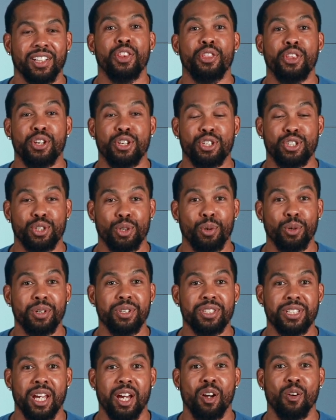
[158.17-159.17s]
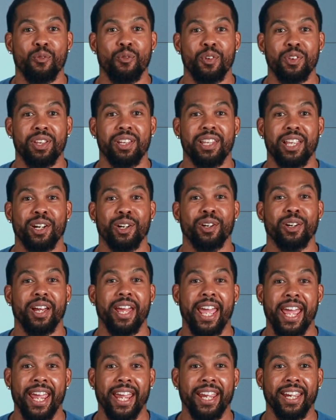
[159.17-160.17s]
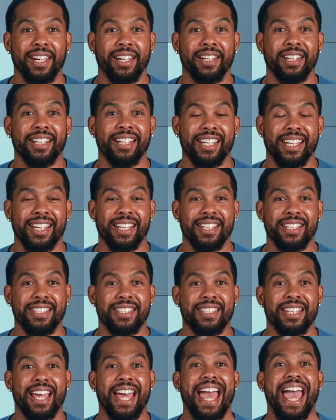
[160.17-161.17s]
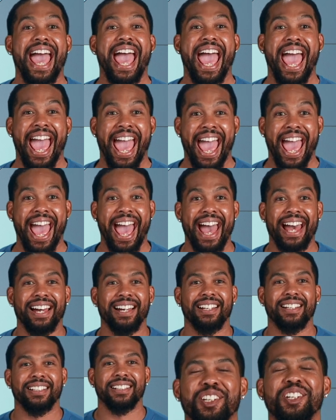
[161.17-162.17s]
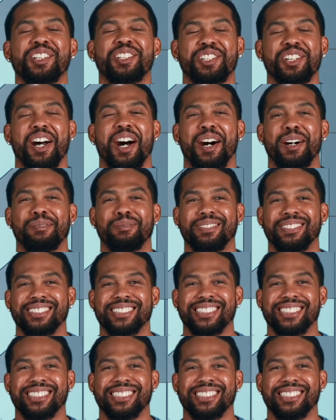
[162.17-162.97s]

The short sound for the letter A is ah. Good job.